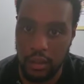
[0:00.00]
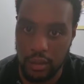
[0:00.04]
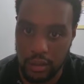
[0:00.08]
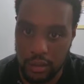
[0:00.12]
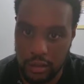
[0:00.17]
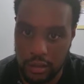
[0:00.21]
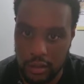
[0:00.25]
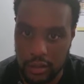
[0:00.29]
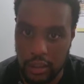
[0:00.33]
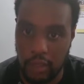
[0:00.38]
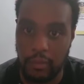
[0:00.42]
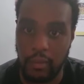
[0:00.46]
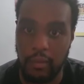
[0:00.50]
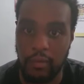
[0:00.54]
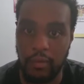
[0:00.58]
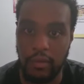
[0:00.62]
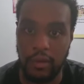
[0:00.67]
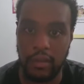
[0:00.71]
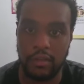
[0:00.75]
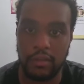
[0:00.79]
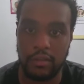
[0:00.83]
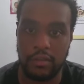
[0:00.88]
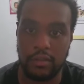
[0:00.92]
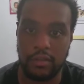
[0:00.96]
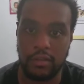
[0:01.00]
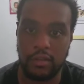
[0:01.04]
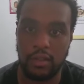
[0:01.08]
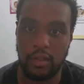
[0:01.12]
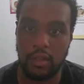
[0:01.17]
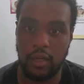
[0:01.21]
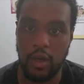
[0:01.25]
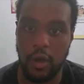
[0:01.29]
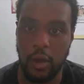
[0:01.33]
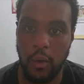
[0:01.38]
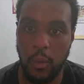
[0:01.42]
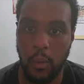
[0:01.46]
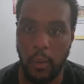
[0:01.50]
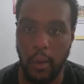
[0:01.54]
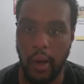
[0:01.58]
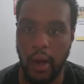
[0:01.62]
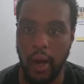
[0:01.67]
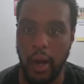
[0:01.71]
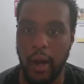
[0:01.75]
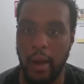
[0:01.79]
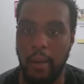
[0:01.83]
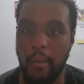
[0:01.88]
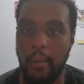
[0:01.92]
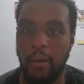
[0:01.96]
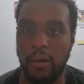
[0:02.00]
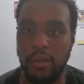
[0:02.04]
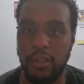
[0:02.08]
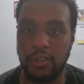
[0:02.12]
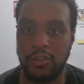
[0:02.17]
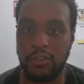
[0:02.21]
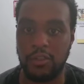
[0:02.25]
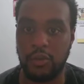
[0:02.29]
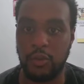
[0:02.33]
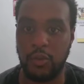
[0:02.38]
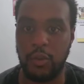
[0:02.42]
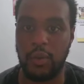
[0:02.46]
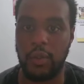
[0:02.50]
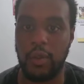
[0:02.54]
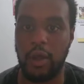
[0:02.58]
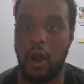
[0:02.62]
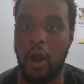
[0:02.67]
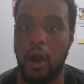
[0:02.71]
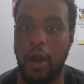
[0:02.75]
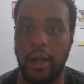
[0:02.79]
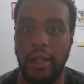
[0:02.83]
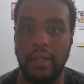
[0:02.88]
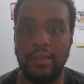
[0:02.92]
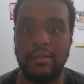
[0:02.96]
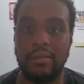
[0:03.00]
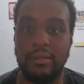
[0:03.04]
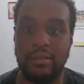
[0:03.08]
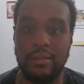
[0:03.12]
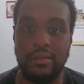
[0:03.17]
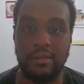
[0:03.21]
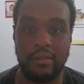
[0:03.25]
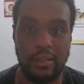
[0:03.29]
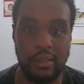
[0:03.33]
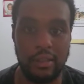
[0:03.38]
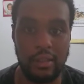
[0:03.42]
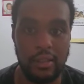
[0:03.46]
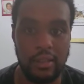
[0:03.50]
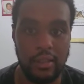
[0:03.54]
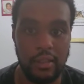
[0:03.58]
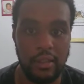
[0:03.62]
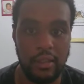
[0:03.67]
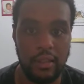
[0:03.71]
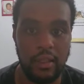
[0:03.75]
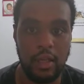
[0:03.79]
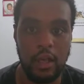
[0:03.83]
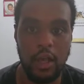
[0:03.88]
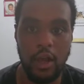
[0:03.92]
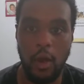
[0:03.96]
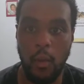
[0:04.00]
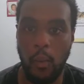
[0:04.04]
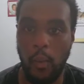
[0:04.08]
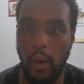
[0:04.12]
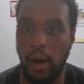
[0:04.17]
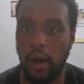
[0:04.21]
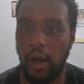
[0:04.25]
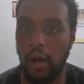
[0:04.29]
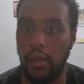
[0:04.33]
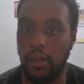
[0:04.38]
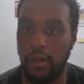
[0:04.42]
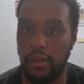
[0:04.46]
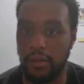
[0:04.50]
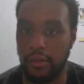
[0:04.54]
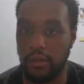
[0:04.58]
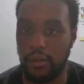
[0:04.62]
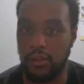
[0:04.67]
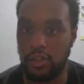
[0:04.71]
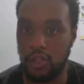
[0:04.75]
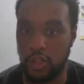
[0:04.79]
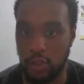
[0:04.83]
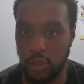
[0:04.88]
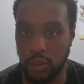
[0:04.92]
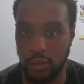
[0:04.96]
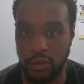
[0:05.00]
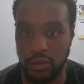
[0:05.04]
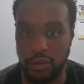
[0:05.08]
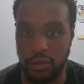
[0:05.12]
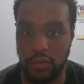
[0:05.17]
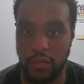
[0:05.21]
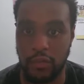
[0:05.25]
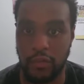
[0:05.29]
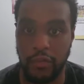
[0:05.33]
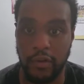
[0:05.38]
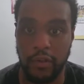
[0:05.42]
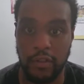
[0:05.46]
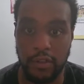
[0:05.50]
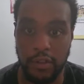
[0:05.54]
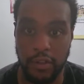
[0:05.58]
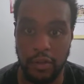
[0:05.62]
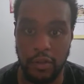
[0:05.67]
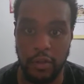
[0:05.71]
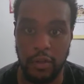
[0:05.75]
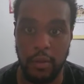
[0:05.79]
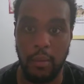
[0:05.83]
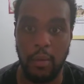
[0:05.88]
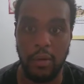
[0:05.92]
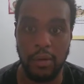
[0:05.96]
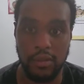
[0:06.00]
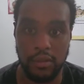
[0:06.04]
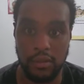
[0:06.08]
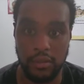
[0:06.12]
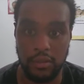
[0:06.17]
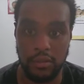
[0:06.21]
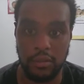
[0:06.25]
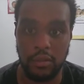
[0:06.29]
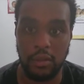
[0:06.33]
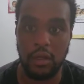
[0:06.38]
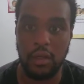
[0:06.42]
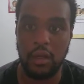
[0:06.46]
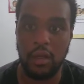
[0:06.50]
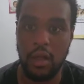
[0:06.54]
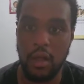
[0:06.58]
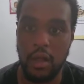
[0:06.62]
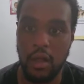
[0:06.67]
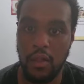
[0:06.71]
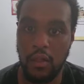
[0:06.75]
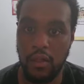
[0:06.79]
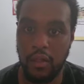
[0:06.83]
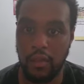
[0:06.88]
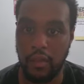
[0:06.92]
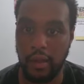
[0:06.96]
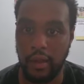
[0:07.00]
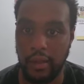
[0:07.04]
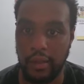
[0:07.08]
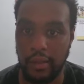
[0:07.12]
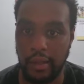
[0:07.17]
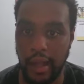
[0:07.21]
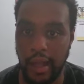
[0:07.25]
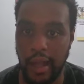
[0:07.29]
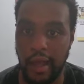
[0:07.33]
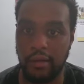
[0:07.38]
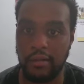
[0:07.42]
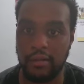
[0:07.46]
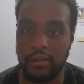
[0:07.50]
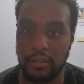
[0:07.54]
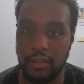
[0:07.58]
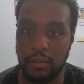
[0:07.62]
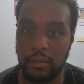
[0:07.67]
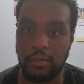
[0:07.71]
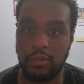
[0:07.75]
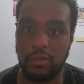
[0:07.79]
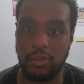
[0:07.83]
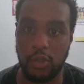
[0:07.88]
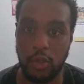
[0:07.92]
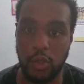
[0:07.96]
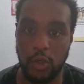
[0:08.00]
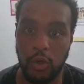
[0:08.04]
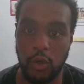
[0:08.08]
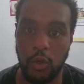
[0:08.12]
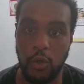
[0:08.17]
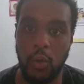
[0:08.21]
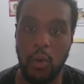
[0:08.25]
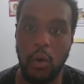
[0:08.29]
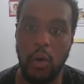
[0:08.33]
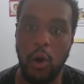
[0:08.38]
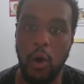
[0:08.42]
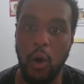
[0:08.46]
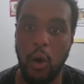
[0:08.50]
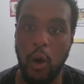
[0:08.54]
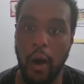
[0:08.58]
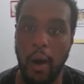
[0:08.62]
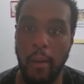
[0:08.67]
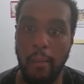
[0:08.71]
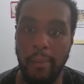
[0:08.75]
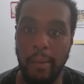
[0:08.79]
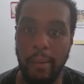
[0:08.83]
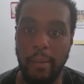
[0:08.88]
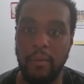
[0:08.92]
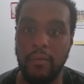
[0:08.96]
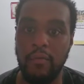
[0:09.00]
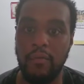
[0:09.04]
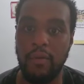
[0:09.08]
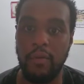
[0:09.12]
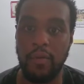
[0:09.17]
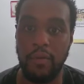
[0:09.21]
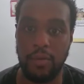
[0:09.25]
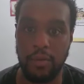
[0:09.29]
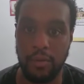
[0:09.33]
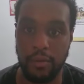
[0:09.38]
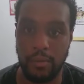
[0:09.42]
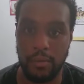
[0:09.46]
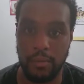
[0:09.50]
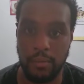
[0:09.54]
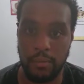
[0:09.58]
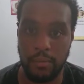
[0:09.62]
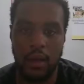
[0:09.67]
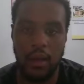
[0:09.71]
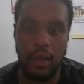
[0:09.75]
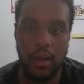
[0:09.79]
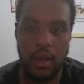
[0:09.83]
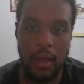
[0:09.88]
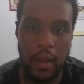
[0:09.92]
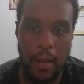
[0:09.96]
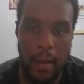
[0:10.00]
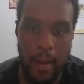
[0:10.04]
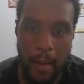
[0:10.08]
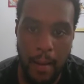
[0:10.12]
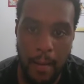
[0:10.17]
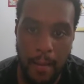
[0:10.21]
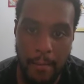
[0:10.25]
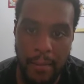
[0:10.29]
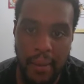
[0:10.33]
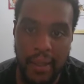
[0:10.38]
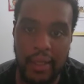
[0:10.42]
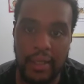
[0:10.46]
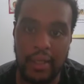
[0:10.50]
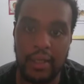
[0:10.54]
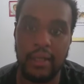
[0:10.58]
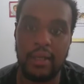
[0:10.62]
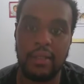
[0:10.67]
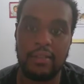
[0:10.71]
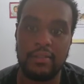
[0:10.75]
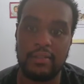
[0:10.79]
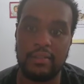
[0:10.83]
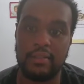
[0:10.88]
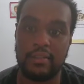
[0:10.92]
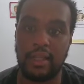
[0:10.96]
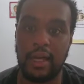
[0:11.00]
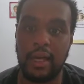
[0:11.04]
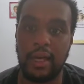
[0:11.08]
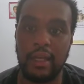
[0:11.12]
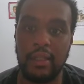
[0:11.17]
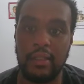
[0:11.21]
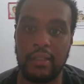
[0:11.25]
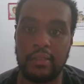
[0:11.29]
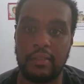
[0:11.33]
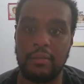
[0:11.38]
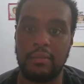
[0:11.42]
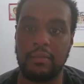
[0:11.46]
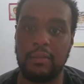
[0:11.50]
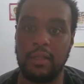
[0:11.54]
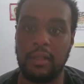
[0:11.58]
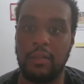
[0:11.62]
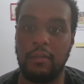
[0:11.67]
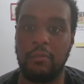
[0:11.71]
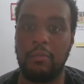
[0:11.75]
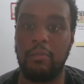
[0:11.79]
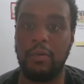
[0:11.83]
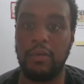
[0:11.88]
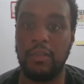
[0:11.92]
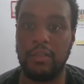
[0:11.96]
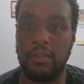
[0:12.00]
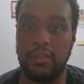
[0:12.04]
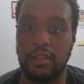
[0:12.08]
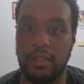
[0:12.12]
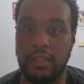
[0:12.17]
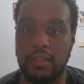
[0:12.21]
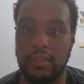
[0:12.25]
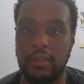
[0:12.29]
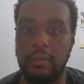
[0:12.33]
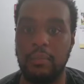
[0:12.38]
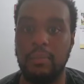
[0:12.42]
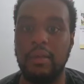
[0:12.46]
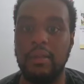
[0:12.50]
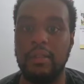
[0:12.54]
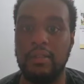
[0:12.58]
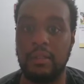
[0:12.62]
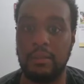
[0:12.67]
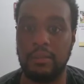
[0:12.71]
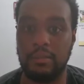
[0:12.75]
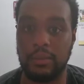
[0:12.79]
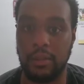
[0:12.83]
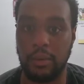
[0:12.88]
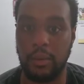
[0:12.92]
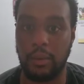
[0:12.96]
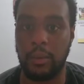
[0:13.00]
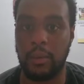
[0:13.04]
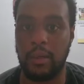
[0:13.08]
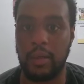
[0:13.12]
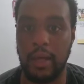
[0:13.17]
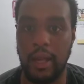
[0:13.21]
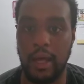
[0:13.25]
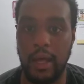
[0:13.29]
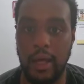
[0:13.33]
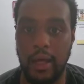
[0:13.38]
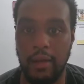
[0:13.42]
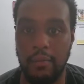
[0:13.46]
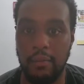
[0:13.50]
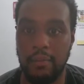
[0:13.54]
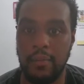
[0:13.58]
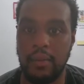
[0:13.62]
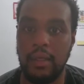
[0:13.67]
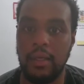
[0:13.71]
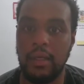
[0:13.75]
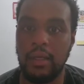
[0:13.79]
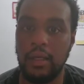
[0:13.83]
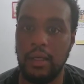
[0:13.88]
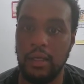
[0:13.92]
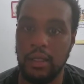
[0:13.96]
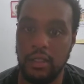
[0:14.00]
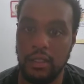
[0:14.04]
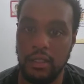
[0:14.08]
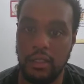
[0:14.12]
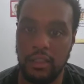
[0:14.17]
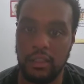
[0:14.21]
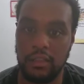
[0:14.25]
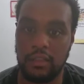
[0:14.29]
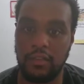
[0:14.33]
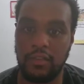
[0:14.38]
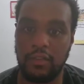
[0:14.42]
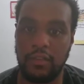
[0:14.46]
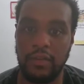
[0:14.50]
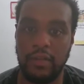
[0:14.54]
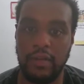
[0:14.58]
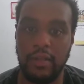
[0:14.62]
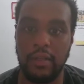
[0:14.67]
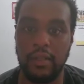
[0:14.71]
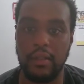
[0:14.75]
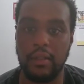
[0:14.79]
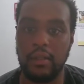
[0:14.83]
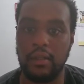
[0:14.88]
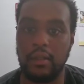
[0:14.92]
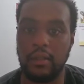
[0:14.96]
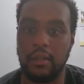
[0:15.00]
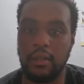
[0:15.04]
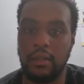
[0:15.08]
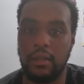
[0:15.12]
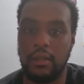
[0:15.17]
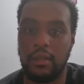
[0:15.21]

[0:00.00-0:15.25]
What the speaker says: Some of us wear our emotions to where they aren't easily seen, while others choose to filter their emotions so they have some control on how people view them. Because society sometimes pushes us to be something we're not, just to fit in.